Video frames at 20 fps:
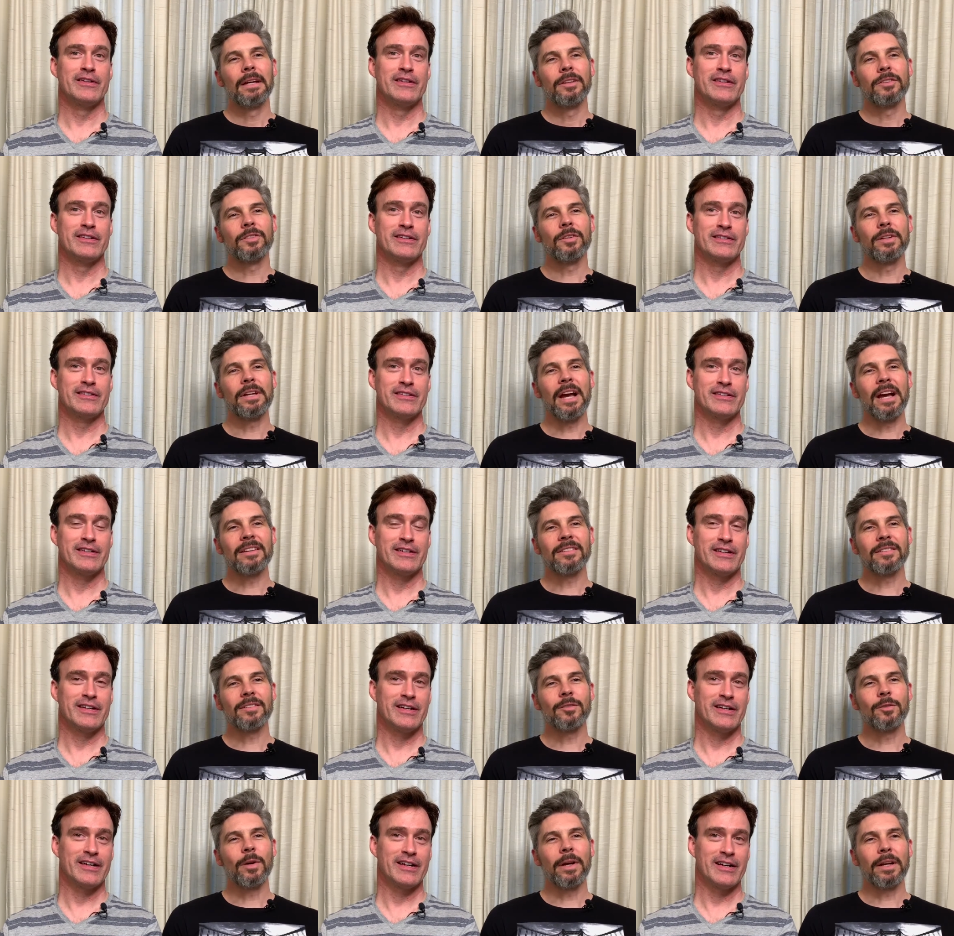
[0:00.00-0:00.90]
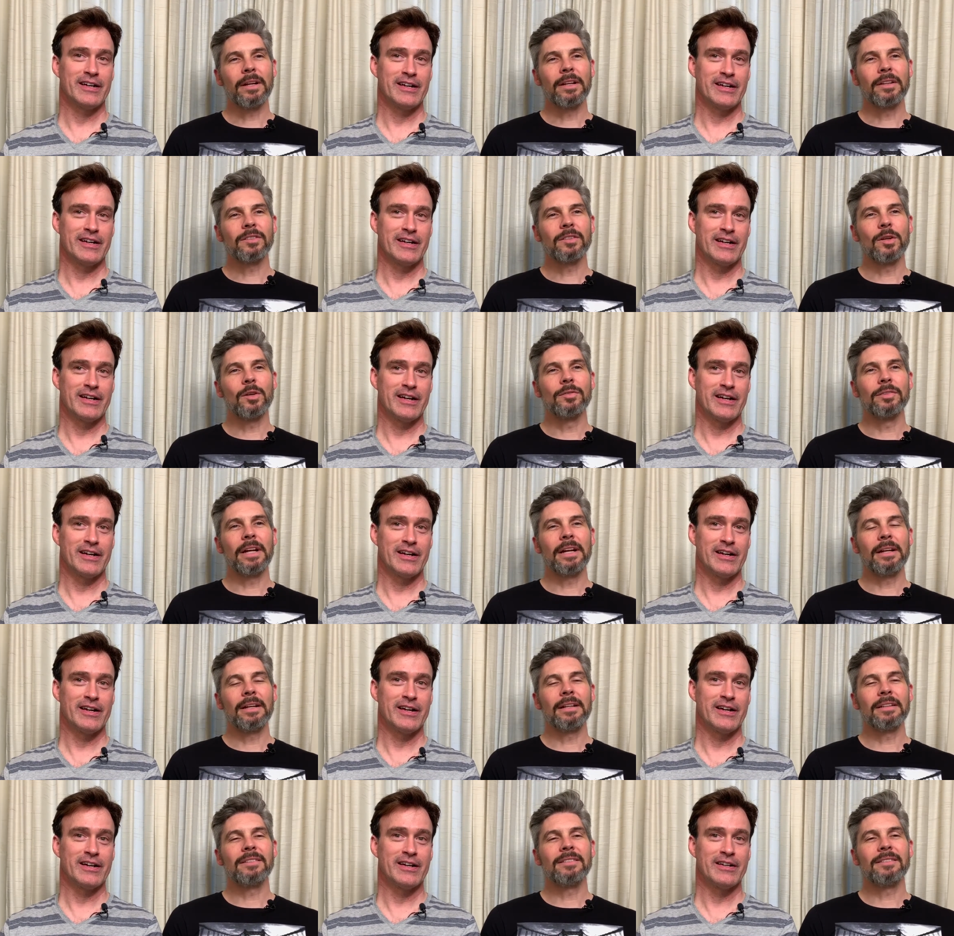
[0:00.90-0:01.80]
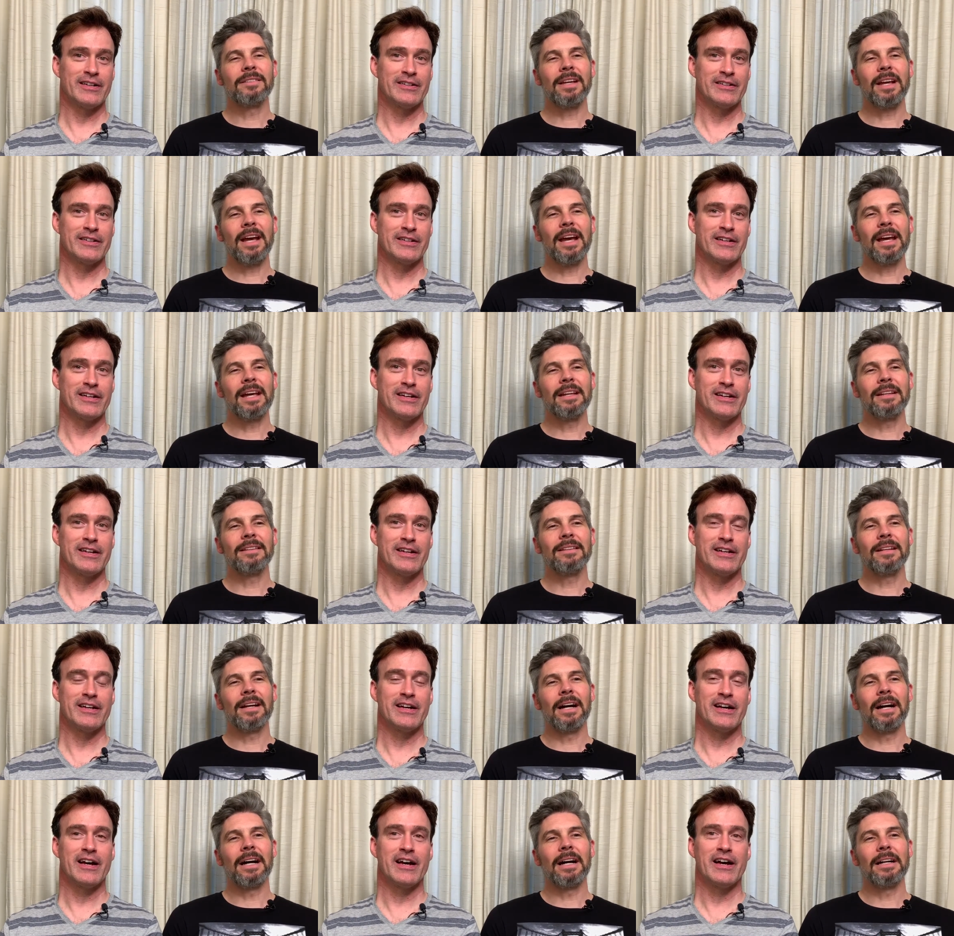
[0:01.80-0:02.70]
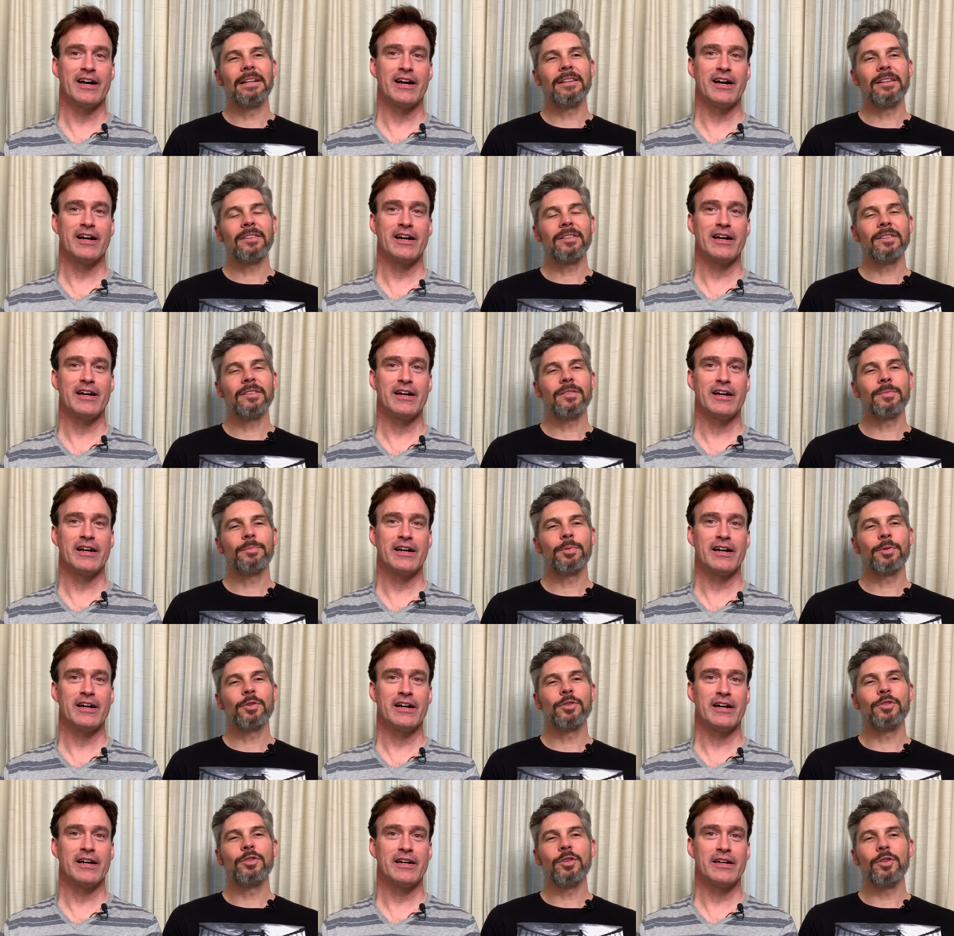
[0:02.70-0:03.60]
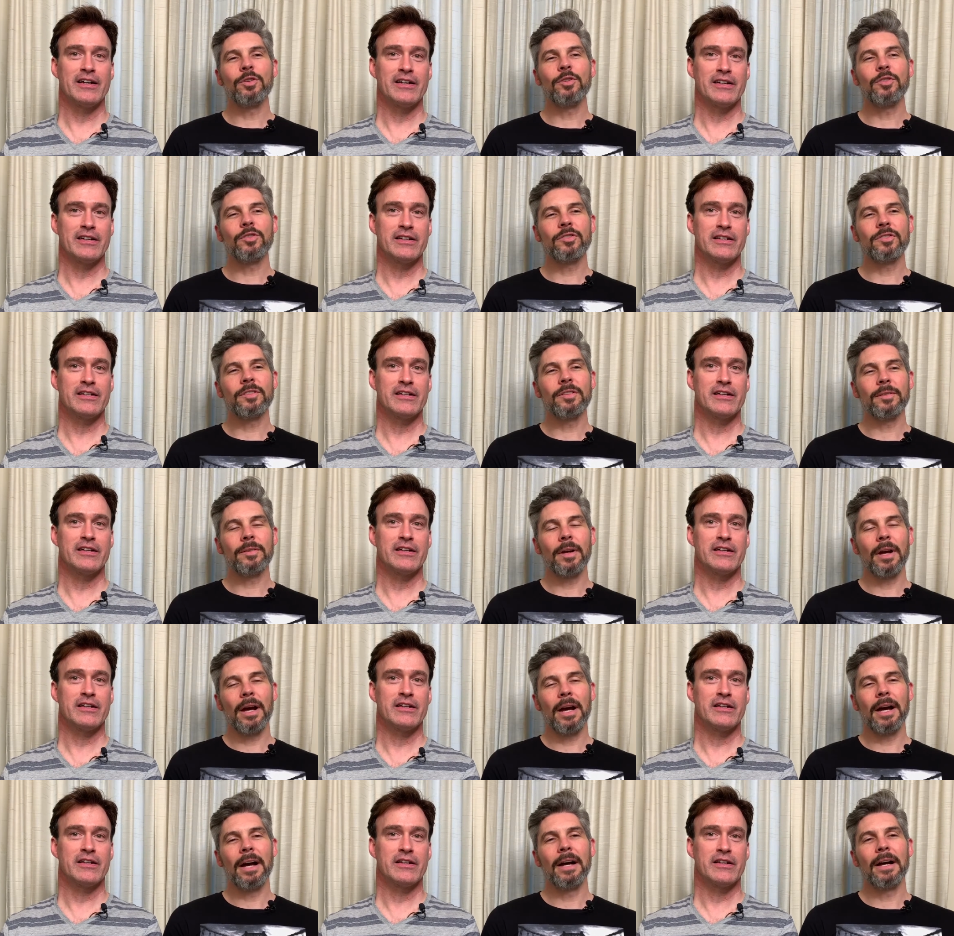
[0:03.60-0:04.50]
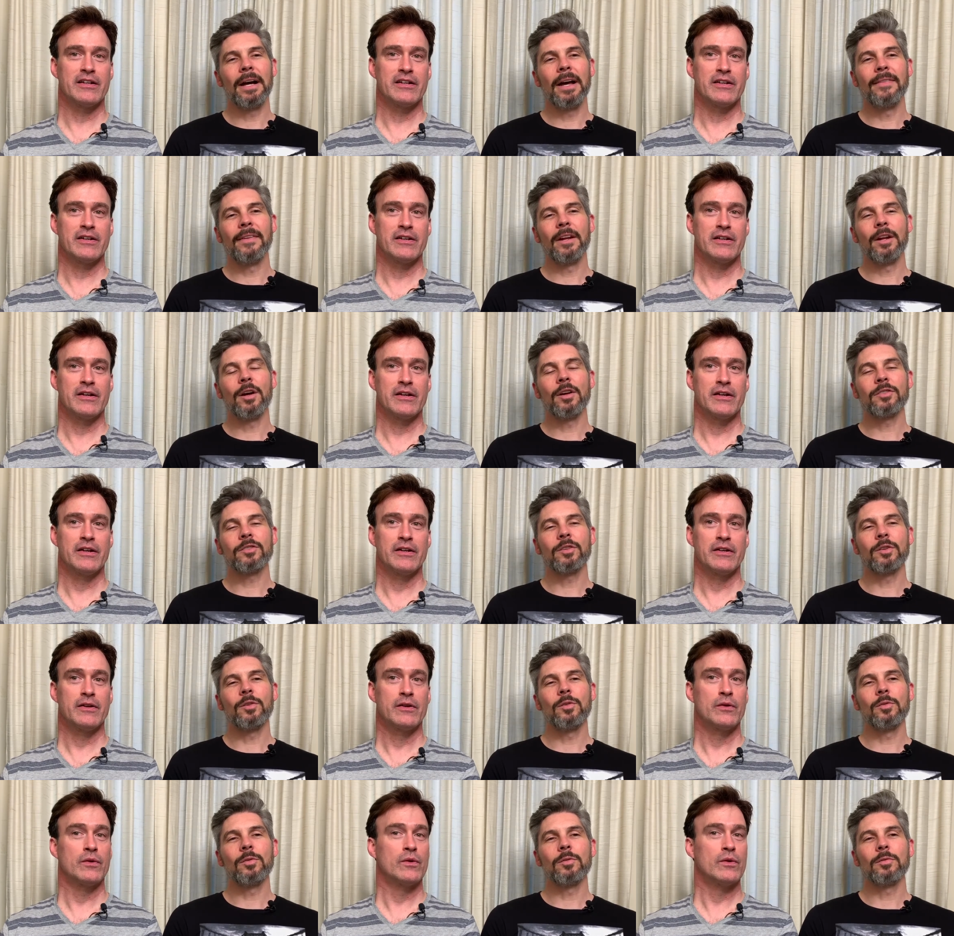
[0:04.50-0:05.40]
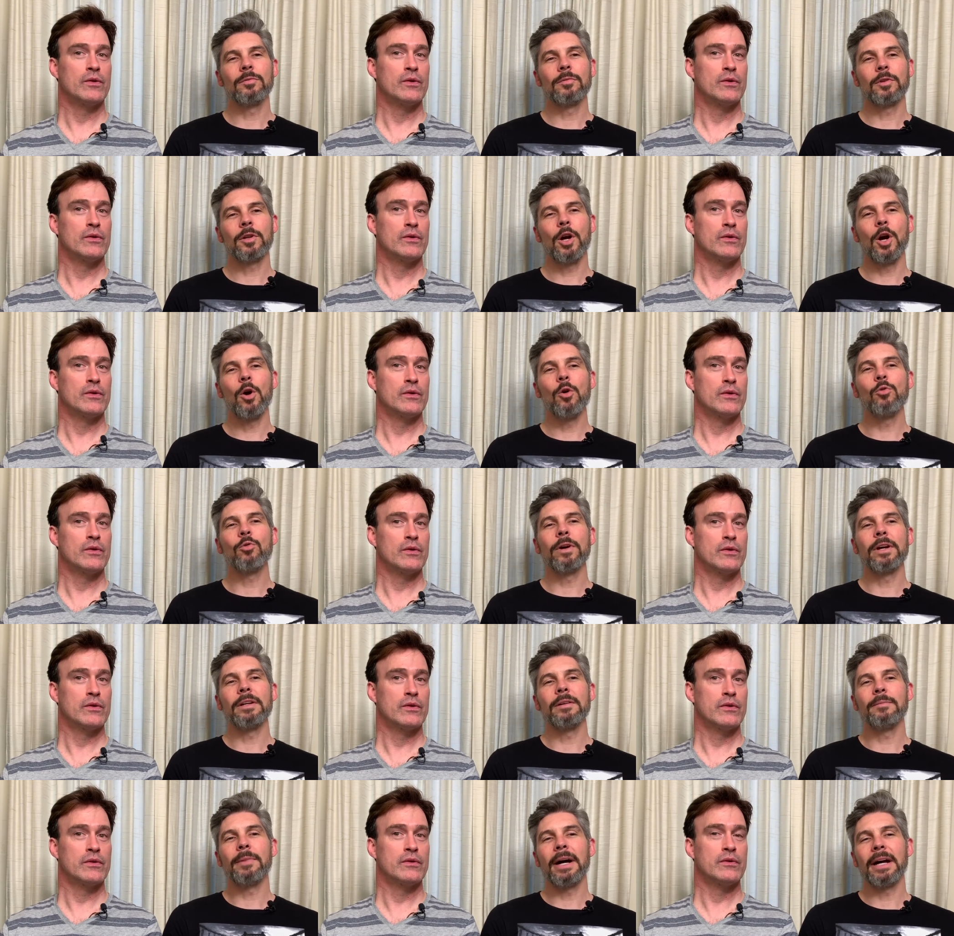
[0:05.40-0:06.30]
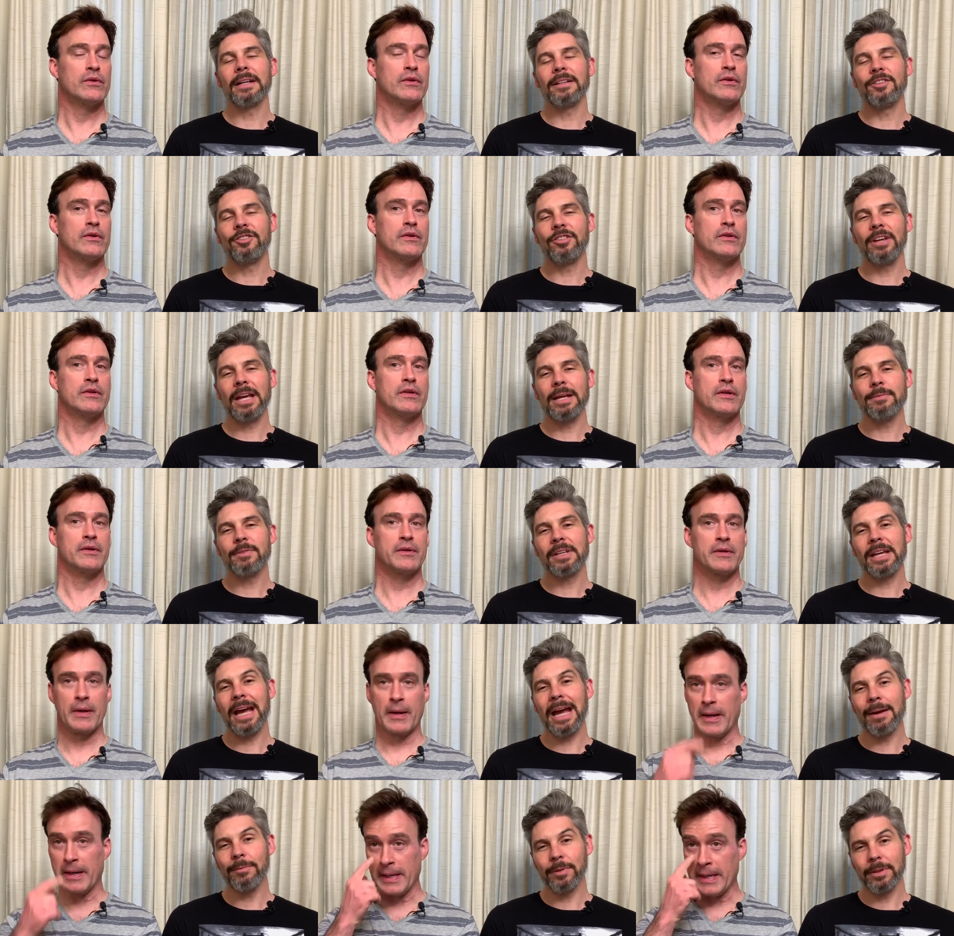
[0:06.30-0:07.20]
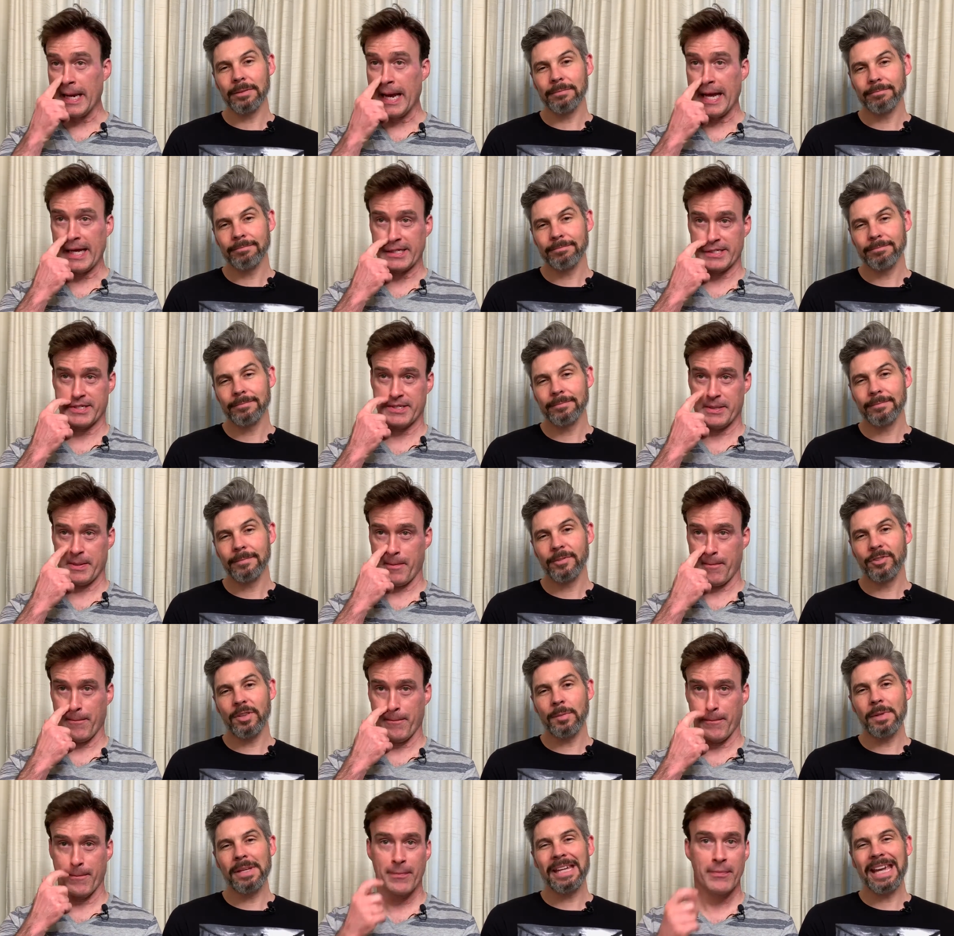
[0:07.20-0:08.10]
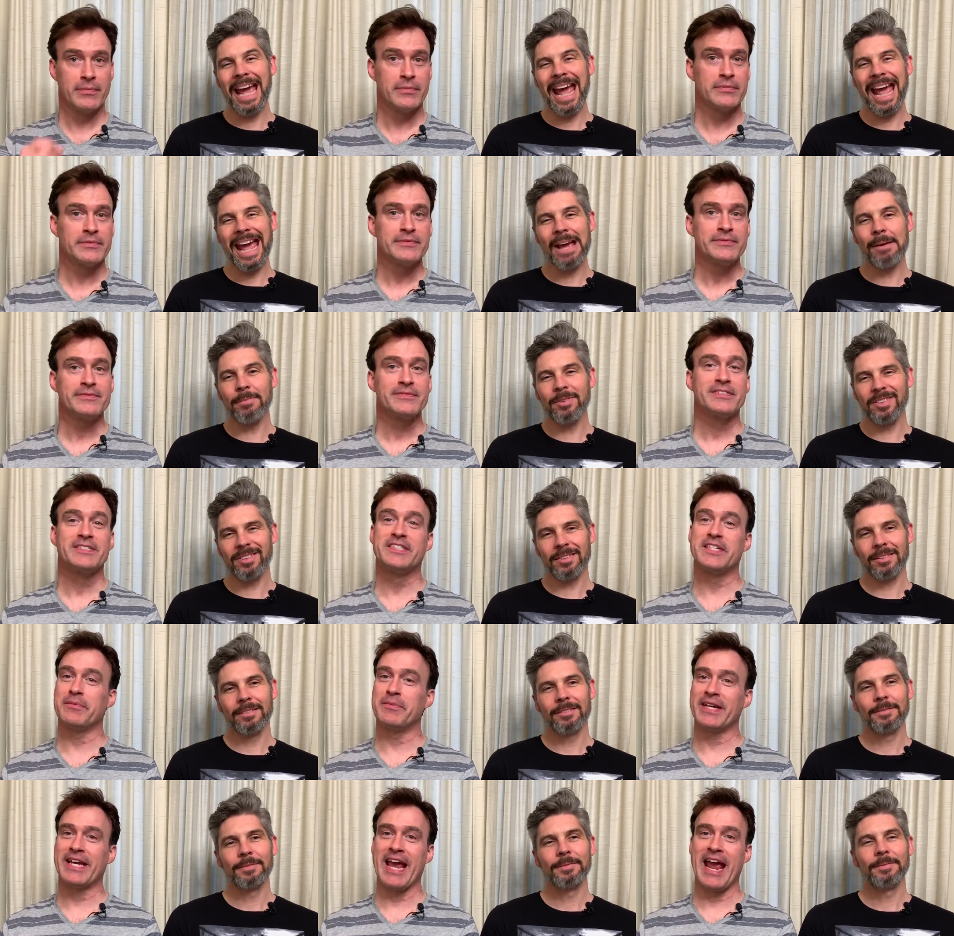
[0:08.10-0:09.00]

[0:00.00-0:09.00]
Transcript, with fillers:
Speaker 1: so yes, a quick. So like it said, uh, this is produced uh, and then also co-written by James Cameron. Yes. Jimmy Cams. Jimmy